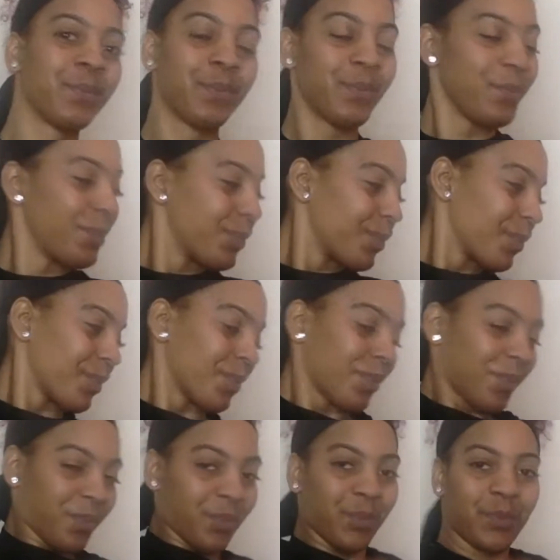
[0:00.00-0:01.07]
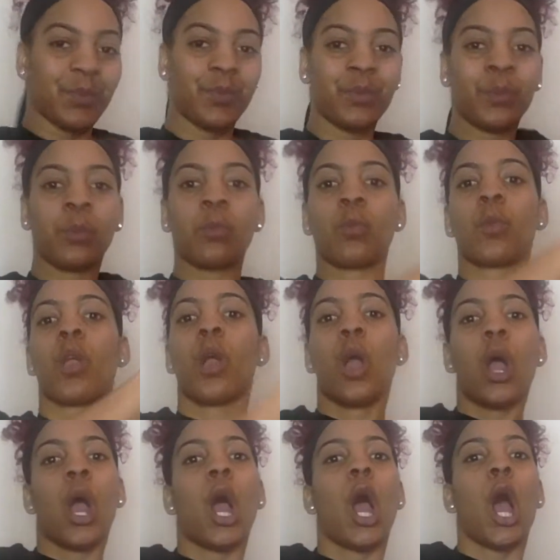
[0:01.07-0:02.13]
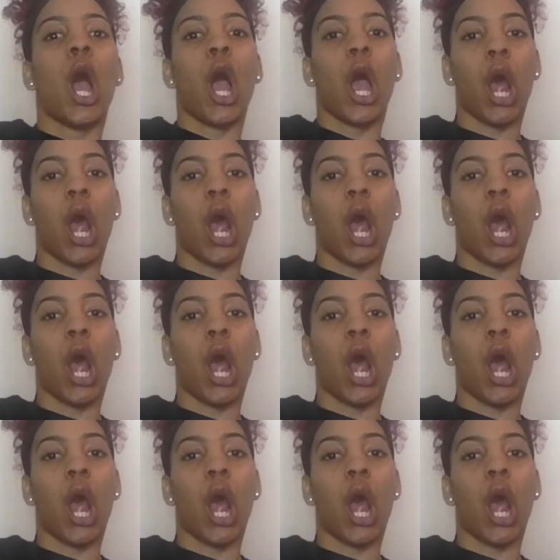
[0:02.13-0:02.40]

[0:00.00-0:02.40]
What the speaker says: Nothing is said.